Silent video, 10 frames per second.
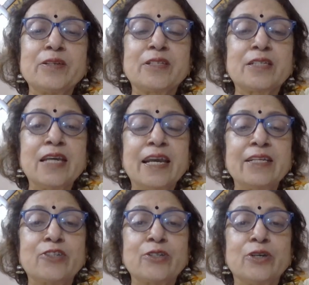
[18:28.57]

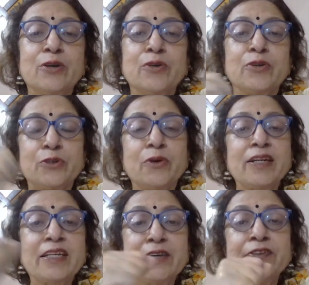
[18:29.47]
stage, you are
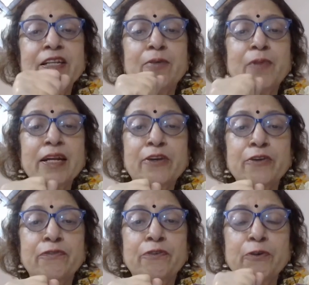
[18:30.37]
given a
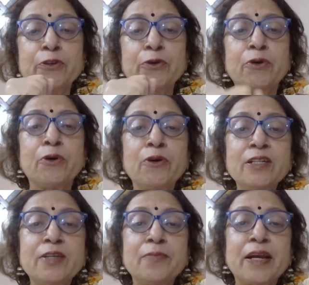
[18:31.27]
microphone, you
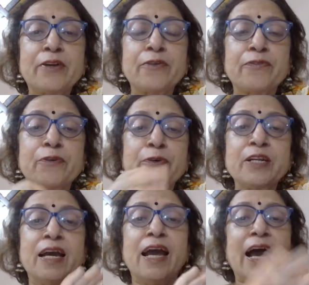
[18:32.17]
hold the microphone,
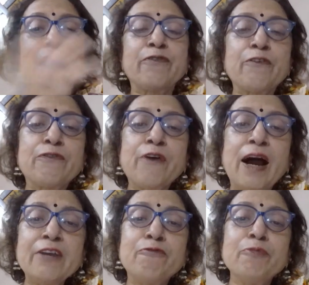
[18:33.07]
and for
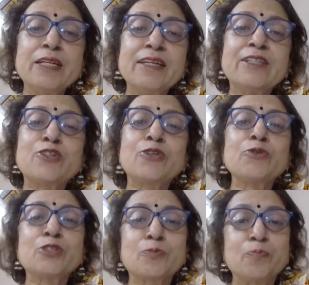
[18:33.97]
5 minutes you
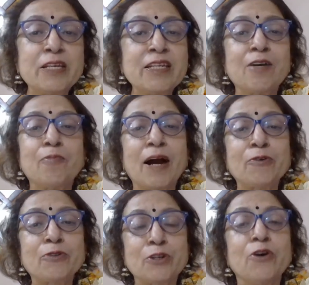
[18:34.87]
speak
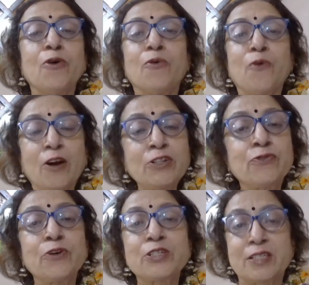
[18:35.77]
about what
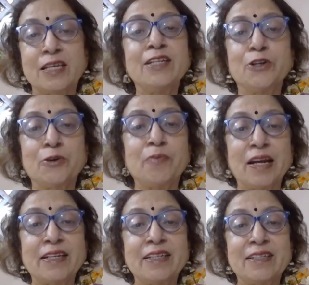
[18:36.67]
was in your
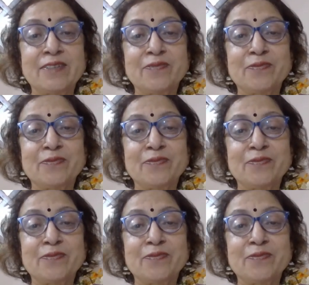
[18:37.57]
mind.